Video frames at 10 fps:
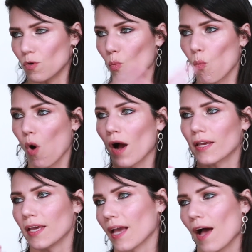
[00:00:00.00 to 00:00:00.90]

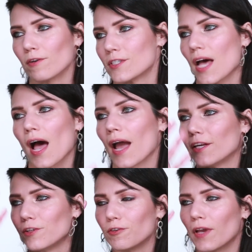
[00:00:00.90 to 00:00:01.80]
walking outside
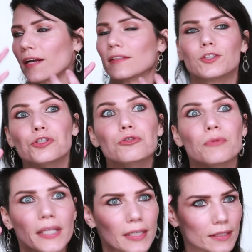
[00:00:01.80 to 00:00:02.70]
and you get
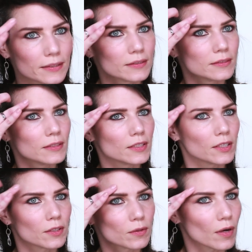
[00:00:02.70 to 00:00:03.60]
dewy, you
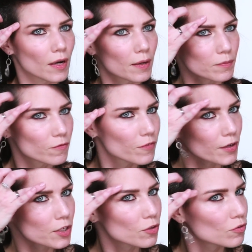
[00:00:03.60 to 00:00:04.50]
know, um,
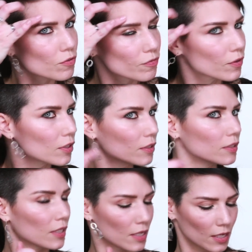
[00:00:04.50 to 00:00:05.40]
very youthful.
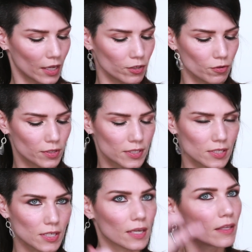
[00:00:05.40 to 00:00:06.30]
And you can
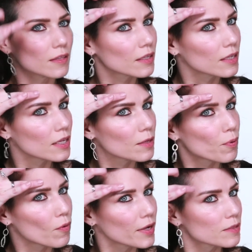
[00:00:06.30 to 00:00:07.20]
see the key
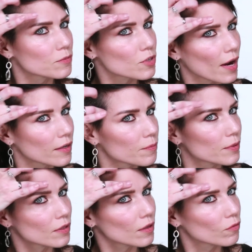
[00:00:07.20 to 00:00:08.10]
points. I'm trying to
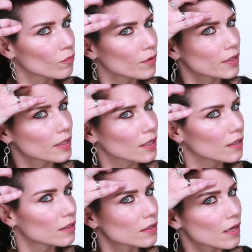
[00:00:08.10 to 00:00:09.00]
be like really...